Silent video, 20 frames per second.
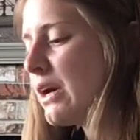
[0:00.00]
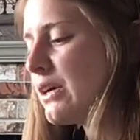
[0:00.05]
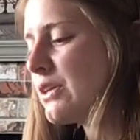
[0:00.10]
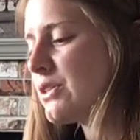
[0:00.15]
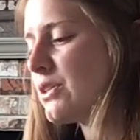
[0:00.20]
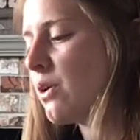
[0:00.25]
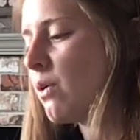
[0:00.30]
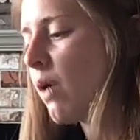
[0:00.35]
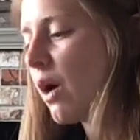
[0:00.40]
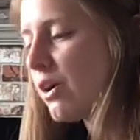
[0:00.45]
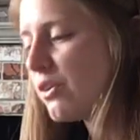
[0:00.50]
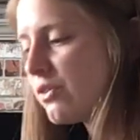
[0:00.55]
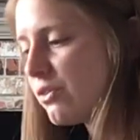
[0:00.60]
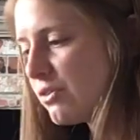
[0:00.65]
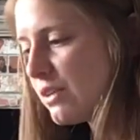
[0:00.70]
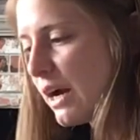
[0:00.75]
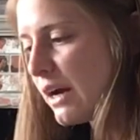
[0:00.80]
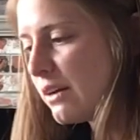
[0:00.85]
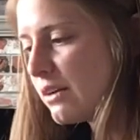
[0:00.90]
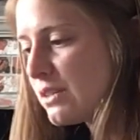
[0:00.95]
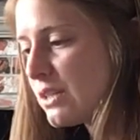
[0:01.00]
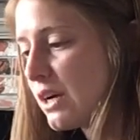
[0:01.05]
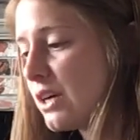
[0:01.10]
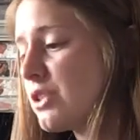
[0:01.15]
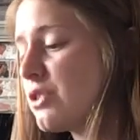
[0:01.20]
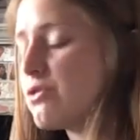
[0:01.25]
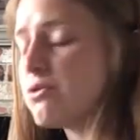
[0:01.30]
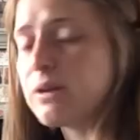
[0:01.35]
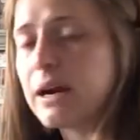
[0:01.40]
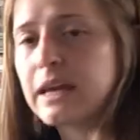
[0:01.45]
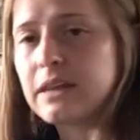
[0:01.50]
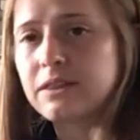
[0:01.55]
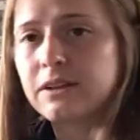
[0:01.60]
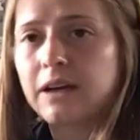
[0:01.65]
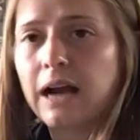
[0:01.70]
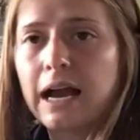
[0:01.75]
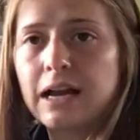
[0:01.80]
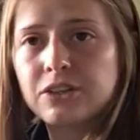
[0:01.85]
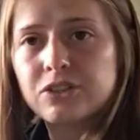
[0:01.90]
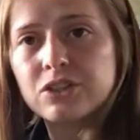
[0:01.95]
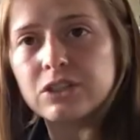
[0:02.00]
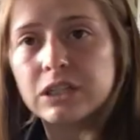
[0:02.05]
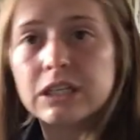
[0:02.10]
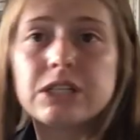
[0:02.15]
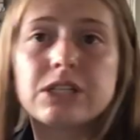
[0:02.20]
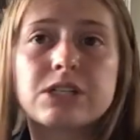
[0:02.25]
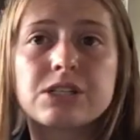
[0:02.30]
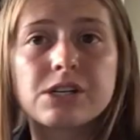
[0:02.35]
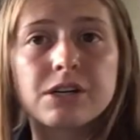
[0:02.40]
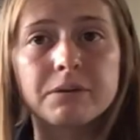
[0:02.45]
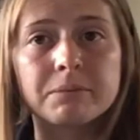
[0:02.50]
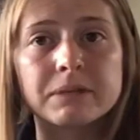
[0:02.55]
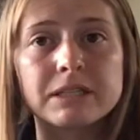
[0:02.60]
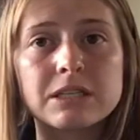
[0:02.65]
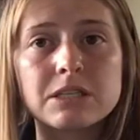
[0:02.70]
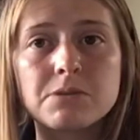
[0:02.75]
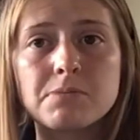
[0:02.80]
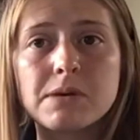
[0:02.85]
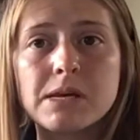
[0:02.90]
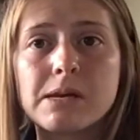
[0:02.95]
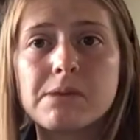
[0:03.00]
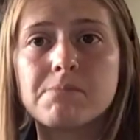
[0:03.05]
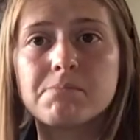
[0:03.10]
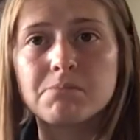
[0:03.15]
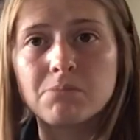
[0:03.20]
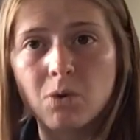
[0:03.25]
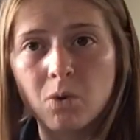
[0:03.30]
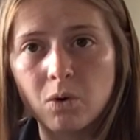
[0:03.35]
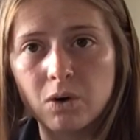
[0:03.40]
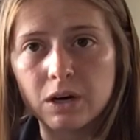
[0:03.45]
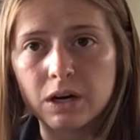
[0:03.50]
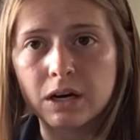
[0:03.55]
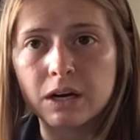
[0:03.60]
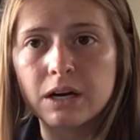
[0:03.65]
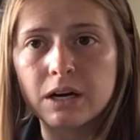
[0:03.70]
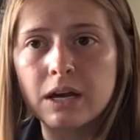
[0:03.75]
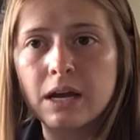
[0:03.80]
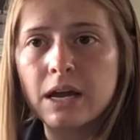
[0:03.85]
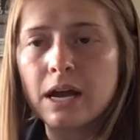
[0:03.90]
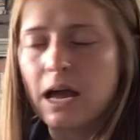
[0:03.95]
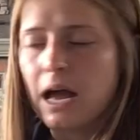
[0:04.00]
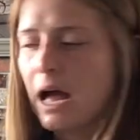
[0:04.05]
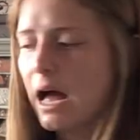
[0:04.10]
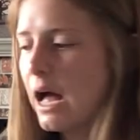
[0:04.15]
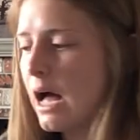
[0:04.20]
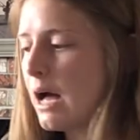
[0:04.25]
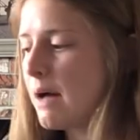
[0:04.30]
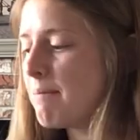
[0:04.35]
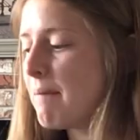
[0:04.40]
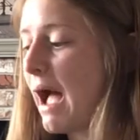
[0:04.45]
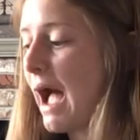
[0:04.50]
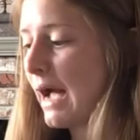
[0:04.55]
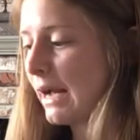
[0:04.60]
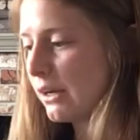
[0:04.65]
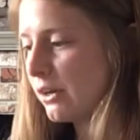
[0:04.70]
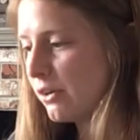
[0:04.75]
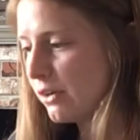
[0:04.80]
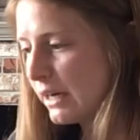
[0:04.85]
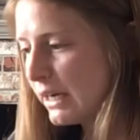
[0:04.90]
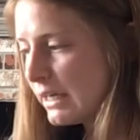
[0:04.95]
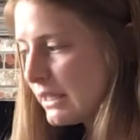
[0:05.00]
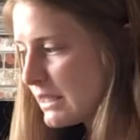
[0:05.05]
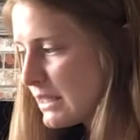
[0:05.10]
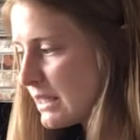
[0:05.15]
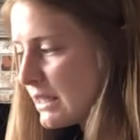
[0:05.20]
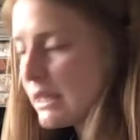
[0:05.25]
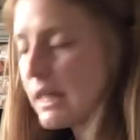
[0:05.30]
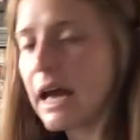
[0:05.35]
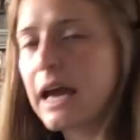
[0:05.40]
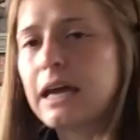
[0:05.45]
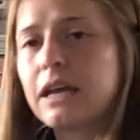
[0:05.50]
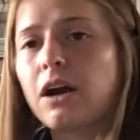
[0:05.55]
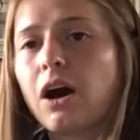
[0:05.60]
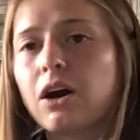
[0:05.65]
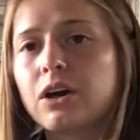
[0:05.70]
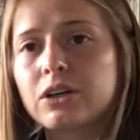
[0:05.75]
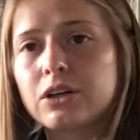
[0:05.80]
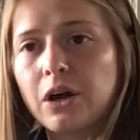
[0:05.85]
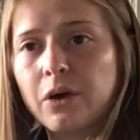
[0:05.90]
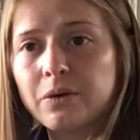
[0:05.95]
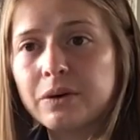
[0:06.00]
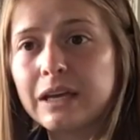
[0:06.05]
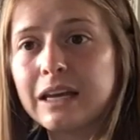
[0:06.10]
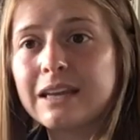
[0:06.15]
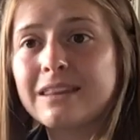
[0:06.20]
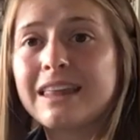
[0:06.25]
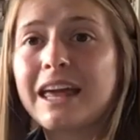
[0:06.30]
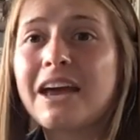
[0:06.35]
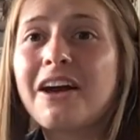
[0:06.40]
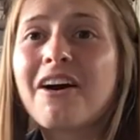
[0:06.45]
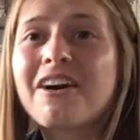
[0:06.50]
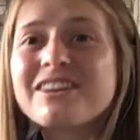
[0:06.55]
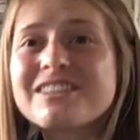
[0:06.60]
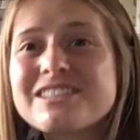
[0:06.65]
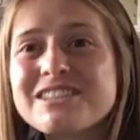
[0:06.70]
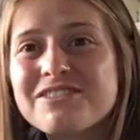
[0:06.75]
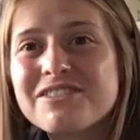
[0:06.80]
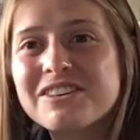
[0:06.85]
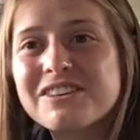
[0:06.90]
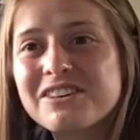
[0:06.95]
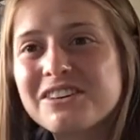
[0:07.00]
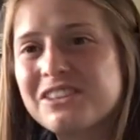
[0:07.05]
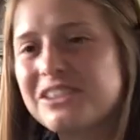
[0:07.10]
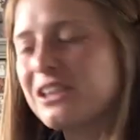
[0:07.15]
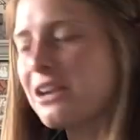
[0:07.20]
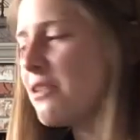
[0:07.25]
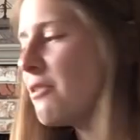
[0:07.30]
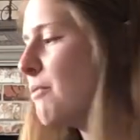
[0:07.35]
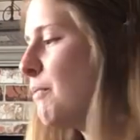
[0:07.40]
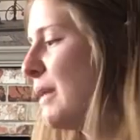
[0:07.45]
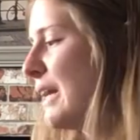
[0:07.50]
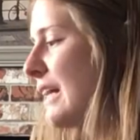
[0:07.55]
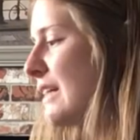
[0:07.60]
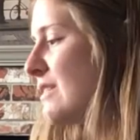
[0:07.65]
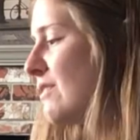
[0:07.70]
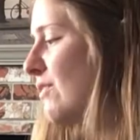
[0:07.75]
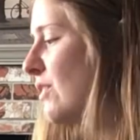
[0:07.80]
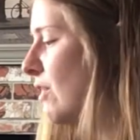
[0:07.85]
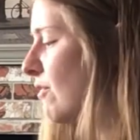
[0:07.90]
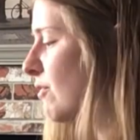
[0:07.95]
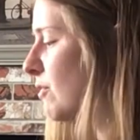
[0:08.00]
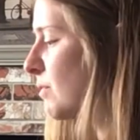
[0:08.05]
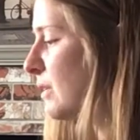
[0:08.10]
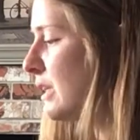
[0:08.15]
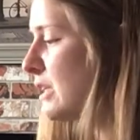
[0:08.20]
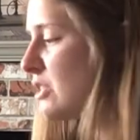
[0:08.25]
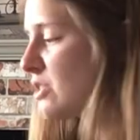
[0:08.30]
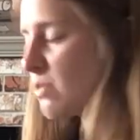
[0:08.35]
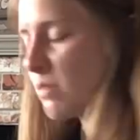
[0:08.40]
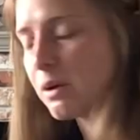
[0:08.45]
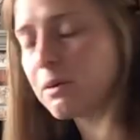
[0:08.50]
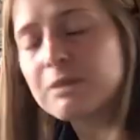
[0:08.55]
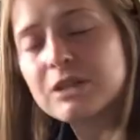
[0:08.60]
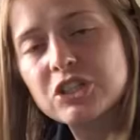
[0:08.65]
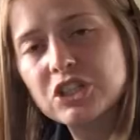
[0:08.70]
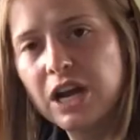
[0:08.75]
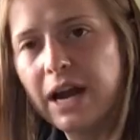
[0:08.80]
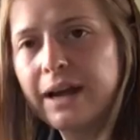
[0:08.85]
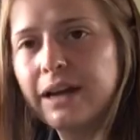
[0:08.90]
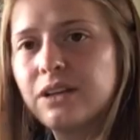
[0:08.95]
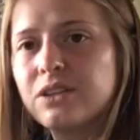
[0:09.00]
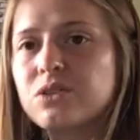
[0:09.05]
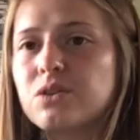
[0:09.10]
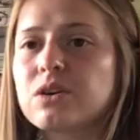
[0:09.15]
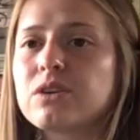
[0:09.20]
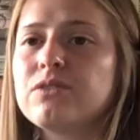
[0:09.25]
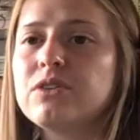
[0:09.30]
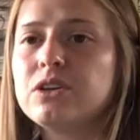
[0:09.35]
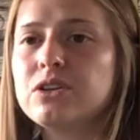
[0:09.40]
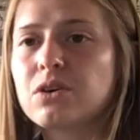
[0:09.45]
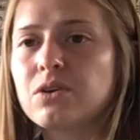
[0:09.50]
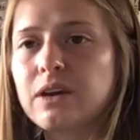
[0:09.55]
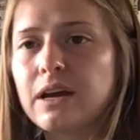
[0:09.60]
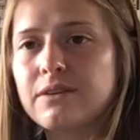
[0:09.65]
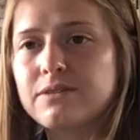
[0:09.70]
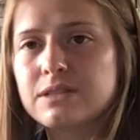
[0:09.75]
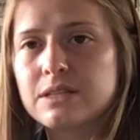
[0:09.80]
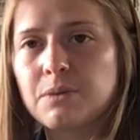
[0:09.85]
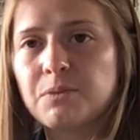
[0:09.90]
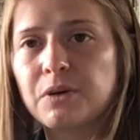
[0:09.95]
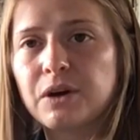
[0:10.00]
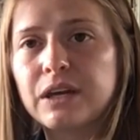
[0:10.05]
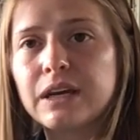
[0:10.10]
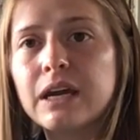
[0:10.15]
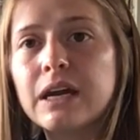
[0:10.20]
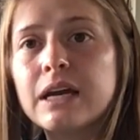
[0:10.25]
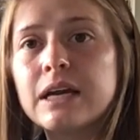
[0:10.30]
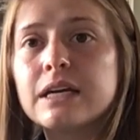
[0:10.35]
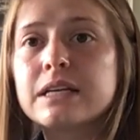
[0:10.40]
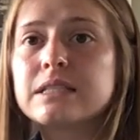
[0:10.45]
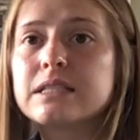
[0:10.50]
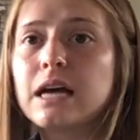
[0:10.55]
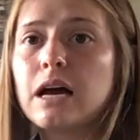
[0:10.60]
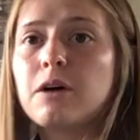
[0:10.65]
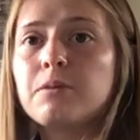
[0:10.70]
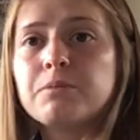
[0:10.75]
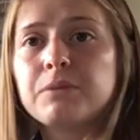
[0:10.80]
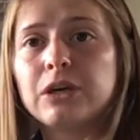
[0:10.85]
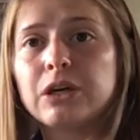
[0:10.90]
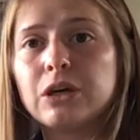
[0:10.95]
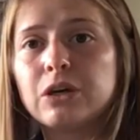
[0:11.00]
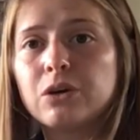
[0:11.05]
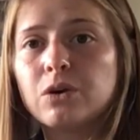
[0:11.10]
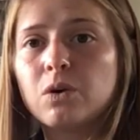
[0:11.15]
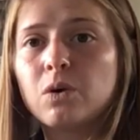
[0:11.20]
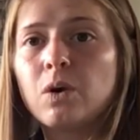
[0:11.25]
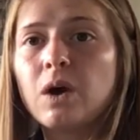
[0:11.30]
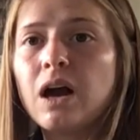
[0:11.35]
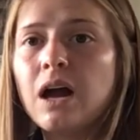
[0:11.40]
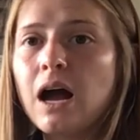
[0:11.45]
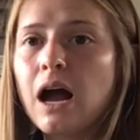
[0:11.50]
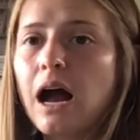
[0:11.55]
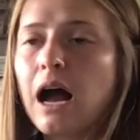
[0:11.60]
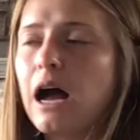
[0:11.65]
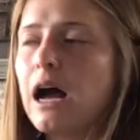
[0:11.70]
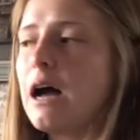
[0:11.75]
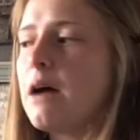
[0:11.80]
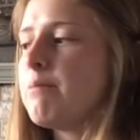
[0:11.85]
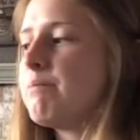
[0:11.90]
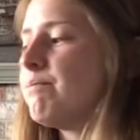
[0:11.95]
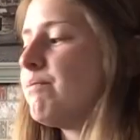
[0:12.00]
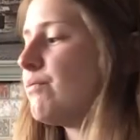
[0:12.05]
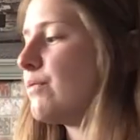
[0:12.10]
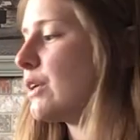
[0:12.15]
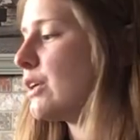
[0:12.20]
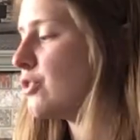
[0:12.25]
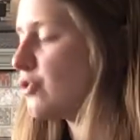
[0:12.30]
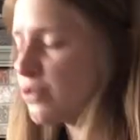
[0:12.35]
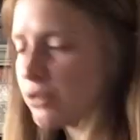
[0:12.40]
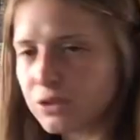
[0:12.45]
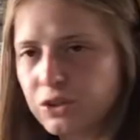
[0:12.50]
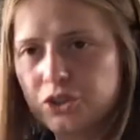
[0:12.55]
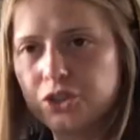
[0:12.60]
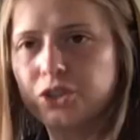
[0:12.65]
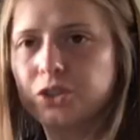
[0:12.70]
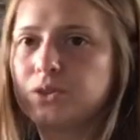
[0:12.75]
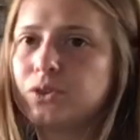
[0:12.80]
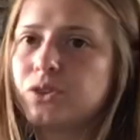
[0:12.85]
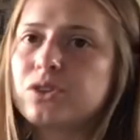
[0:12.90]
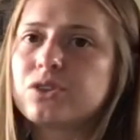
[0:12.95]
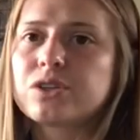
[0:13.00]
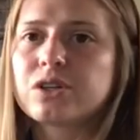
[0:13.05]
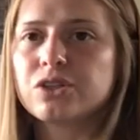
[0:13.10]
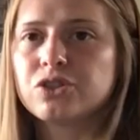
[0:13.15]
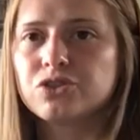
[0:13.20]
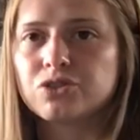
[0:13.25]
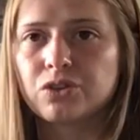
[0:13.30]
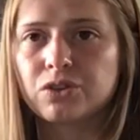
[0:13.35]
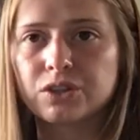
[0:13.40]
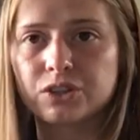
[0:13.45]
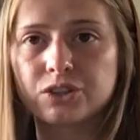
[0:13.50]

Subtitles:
So arthrodiles are great. They're actually determined to be more accurate than our goni. They are difficult though, because if you have a really squirmy child, or if you don't have someone to help you control their shoulders, control their